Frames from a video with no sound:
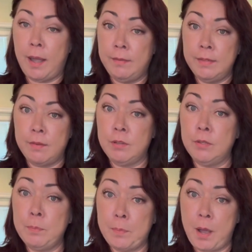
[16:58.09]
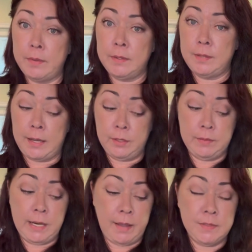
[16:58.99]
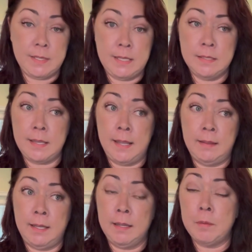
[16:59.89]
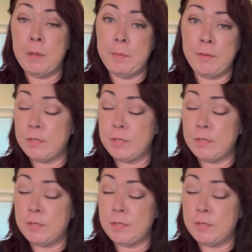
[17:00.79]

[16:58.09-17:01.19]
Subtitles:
I've never bought, I don't even have seeds, and they come up every